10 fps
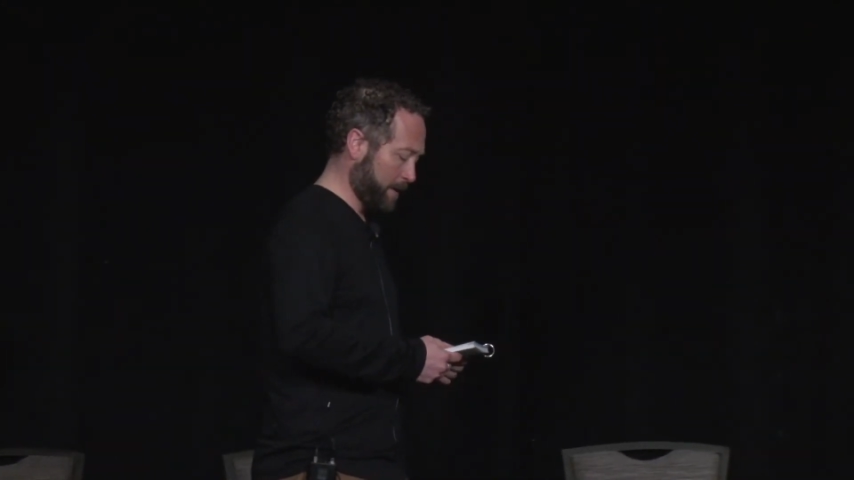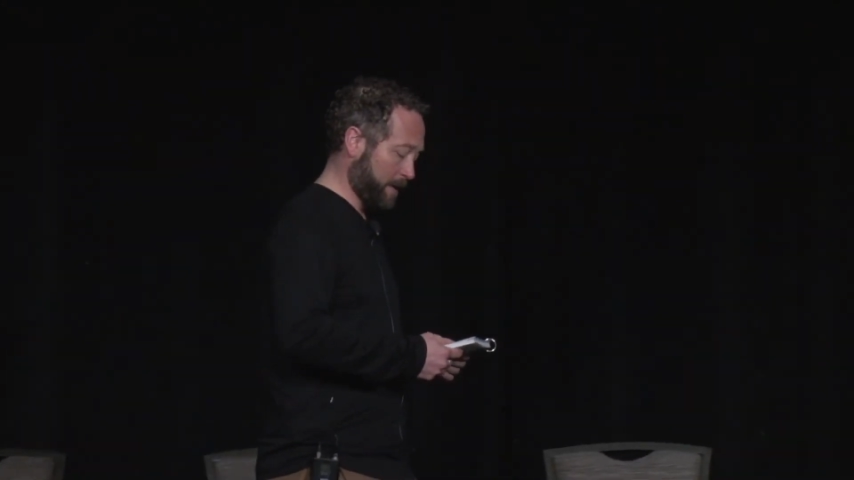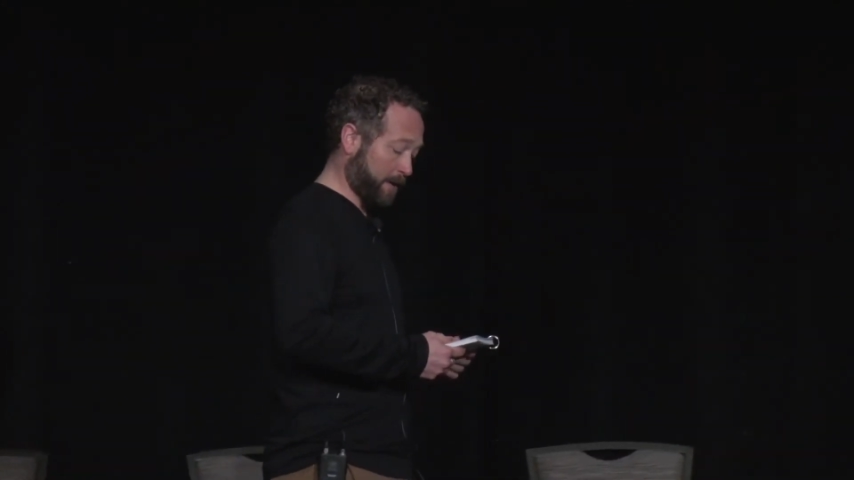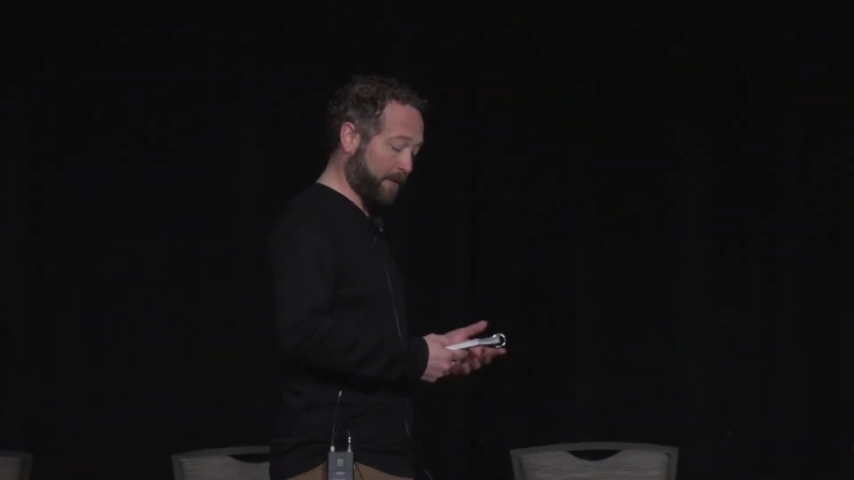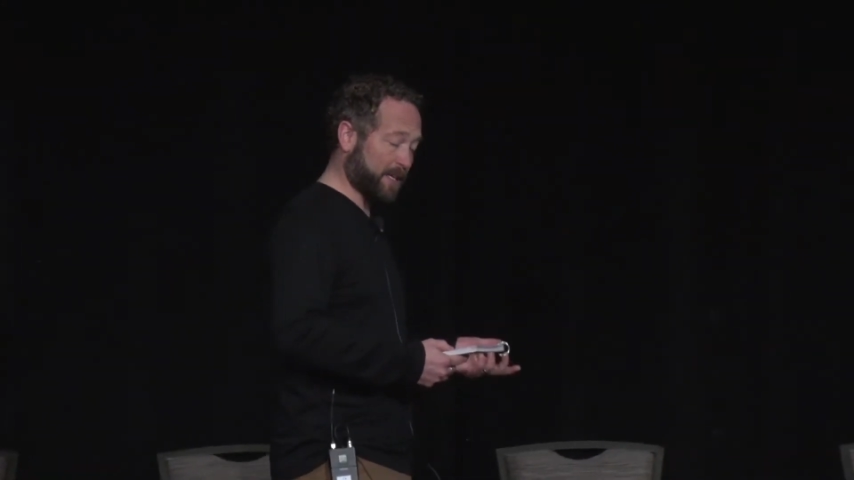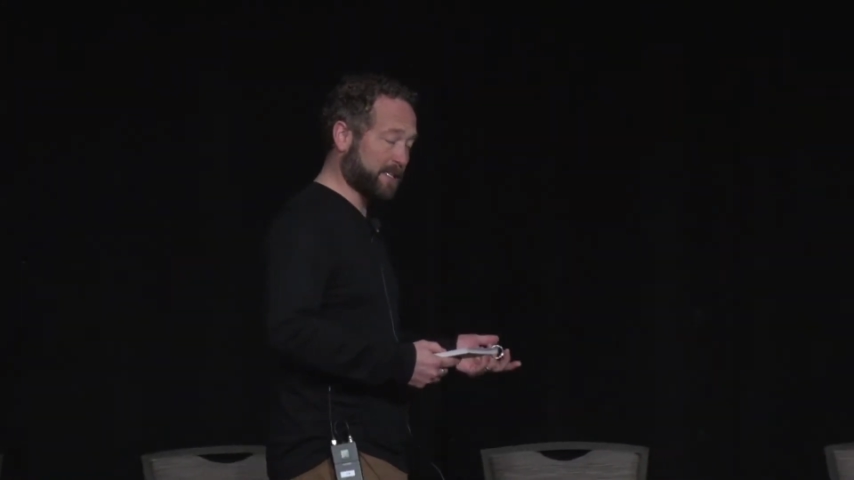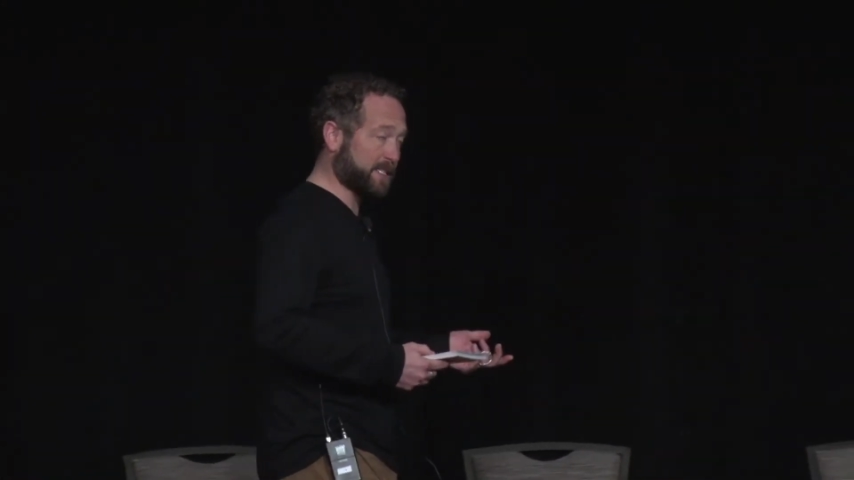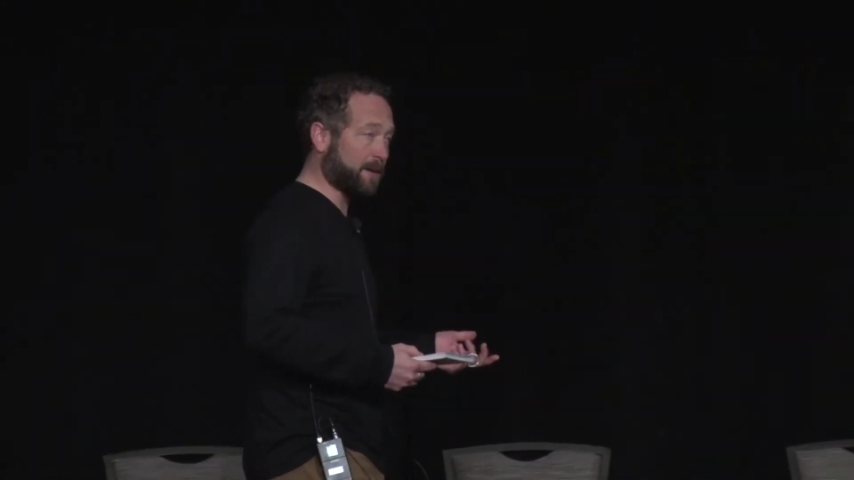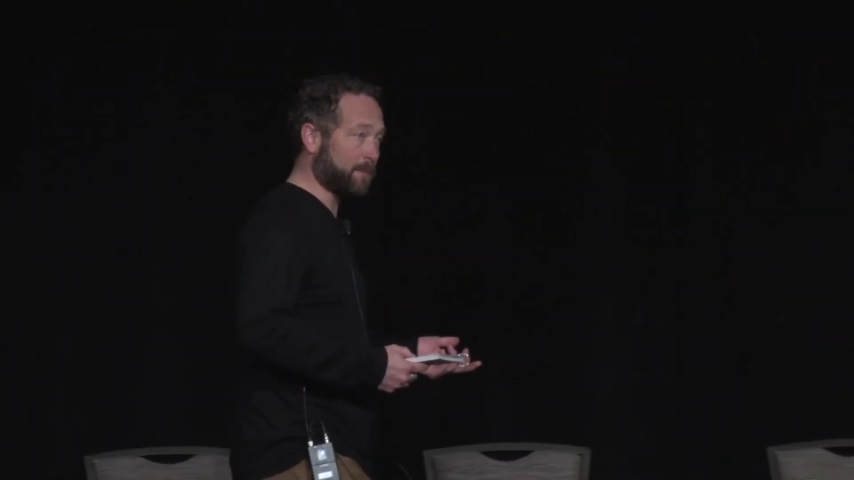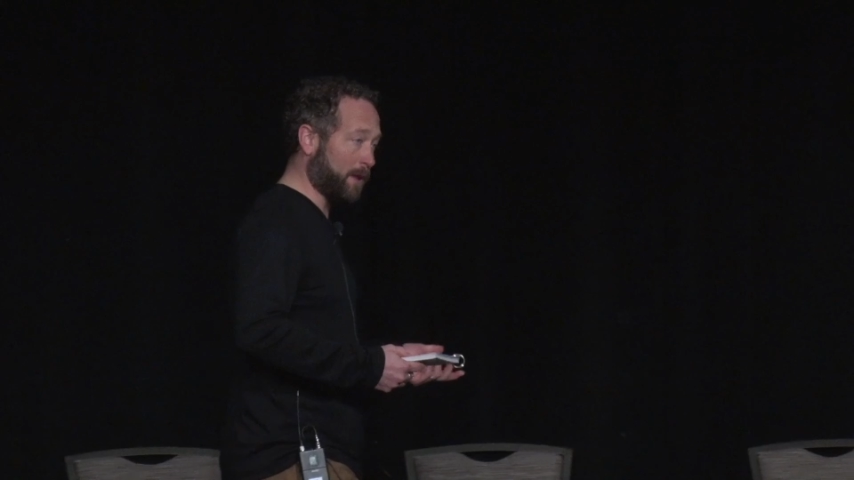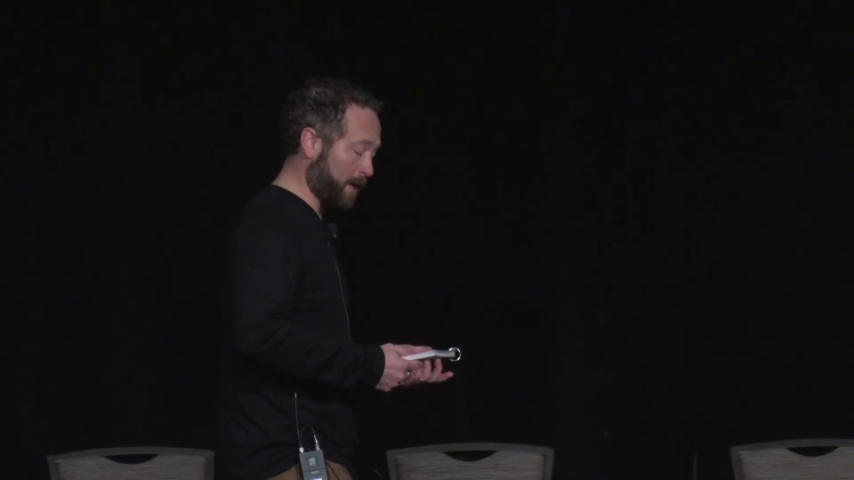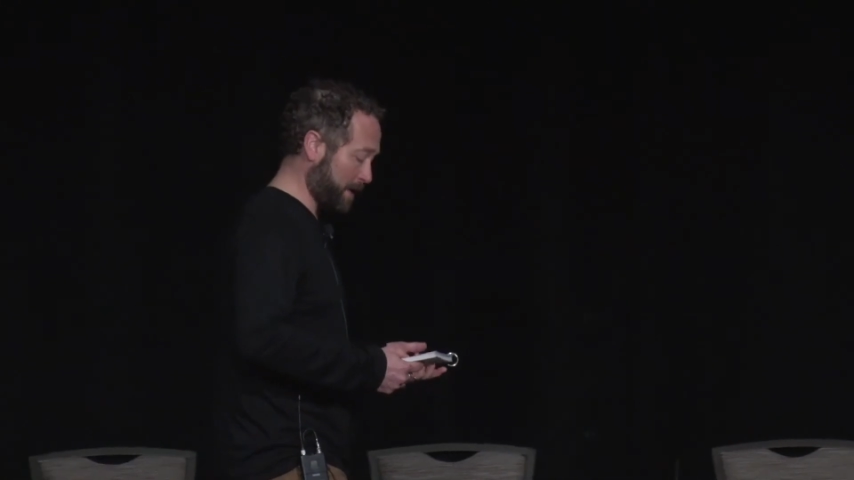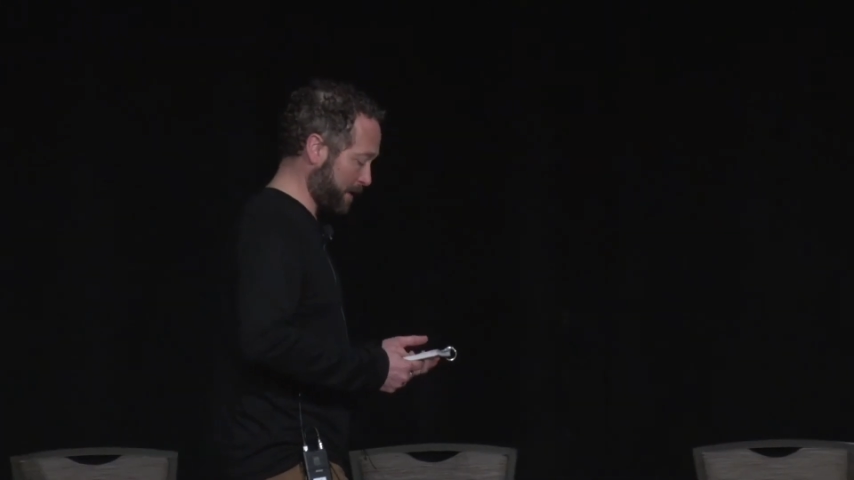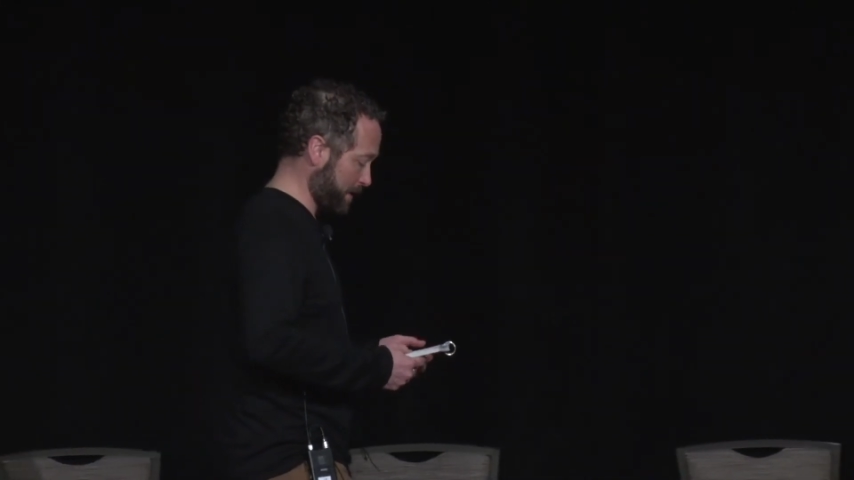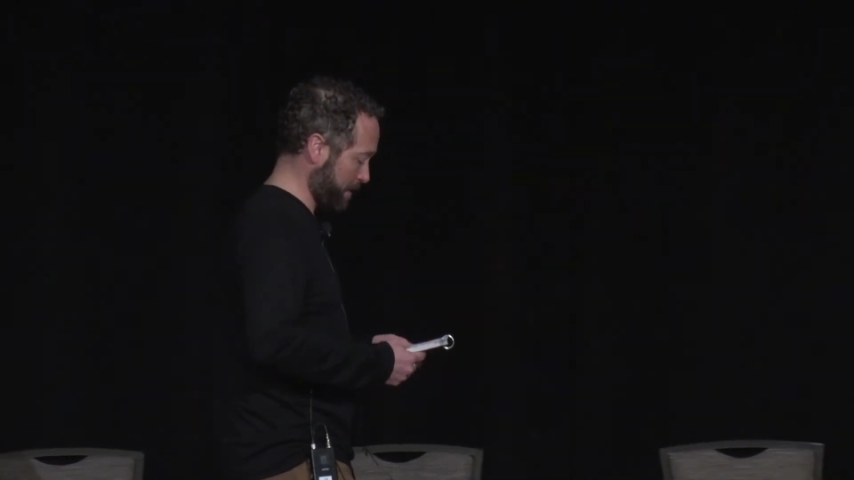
I don't think it's dumb luck,